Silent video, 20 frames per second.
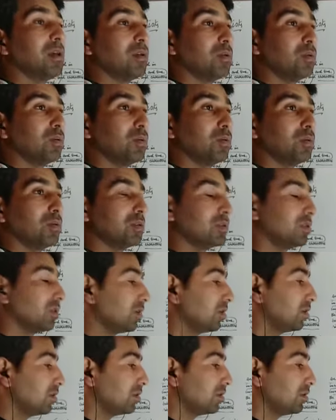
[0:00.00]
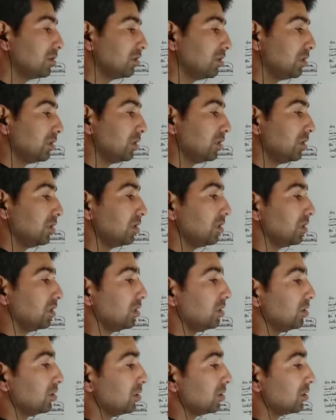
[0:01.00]
who is there, the dean,
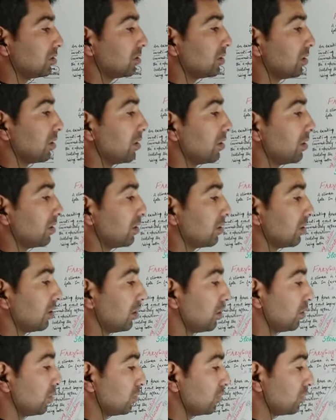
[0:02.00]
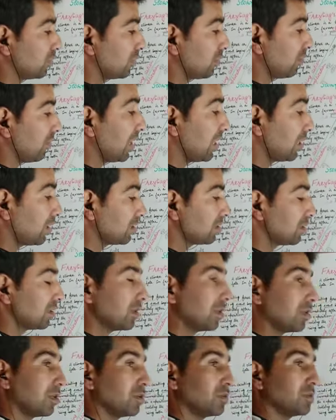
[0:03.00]
he just gives
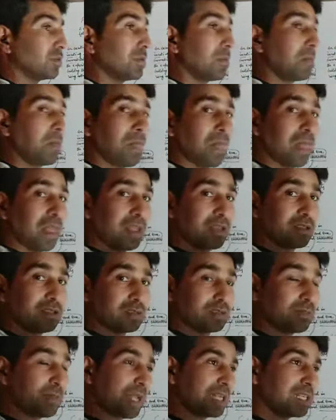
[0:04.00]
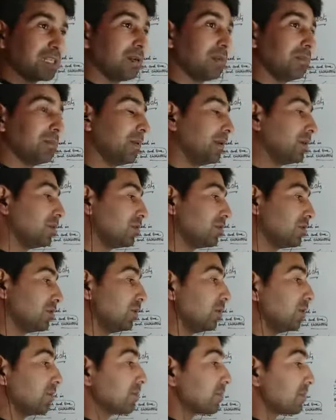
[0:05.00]
his special pen
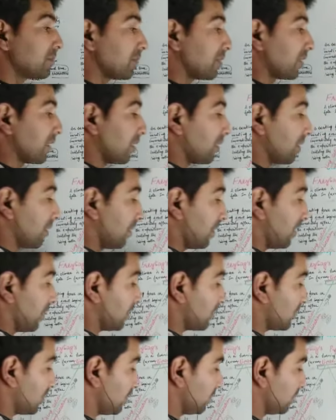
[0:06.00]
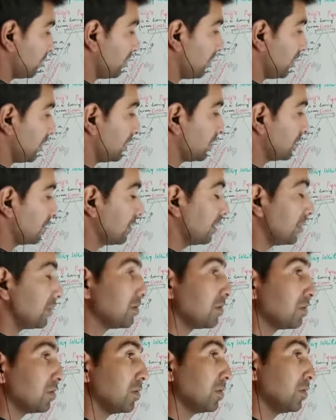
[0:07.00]
to this man and
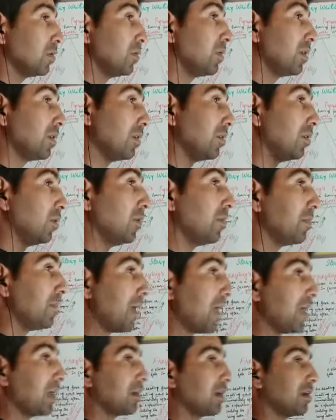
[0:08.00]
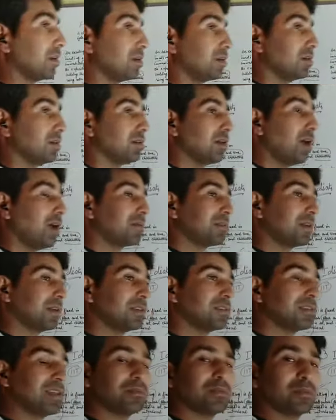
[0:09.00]
says, you go back, and after
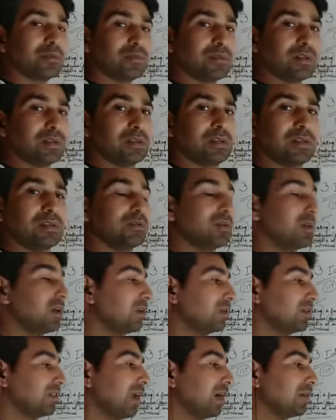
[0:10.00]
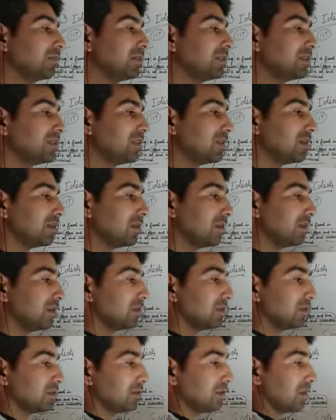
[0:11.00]
exams you will leave. That means there
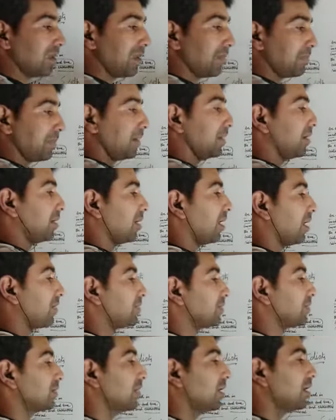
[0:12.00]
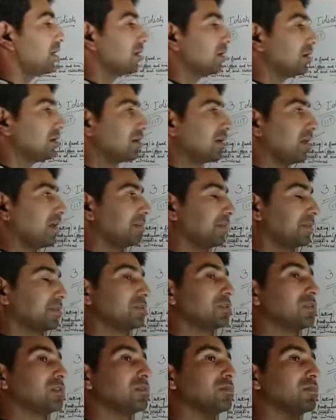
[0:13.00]
is happy ending after that. It
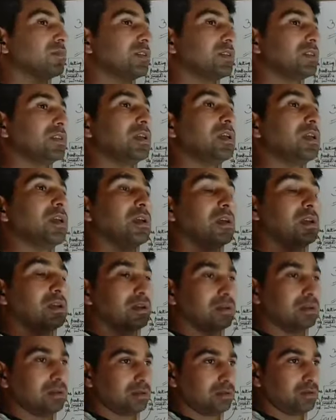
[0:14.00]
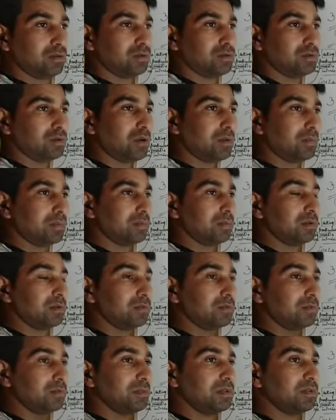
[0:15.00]
happens with those
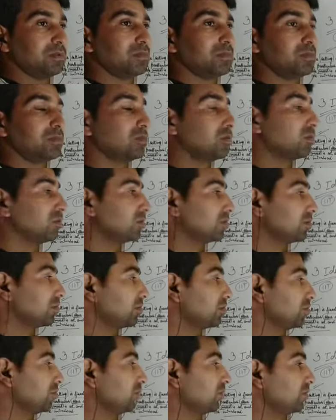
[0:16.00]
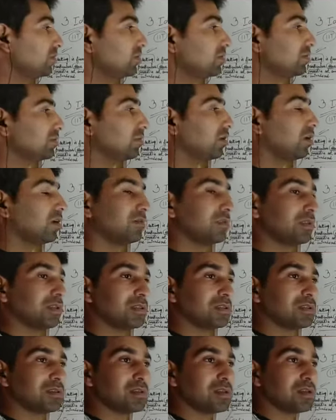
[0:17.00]
movies, or we
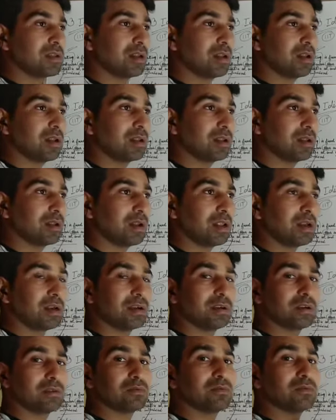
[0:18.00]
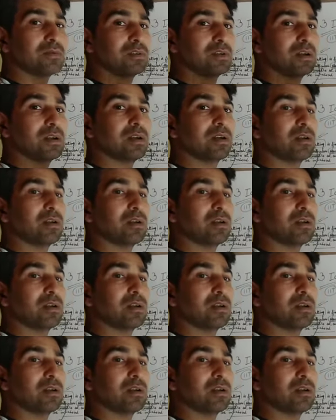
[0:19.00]
can say narratives, which are